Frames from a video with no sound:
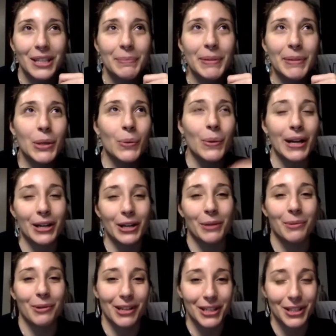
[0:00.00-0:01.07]
be quite
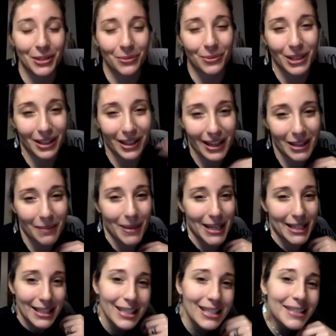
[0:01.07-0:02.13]
humorous to what like the
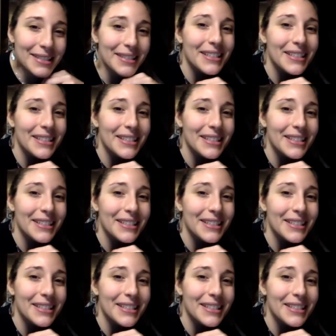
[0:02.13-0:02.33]
piece is.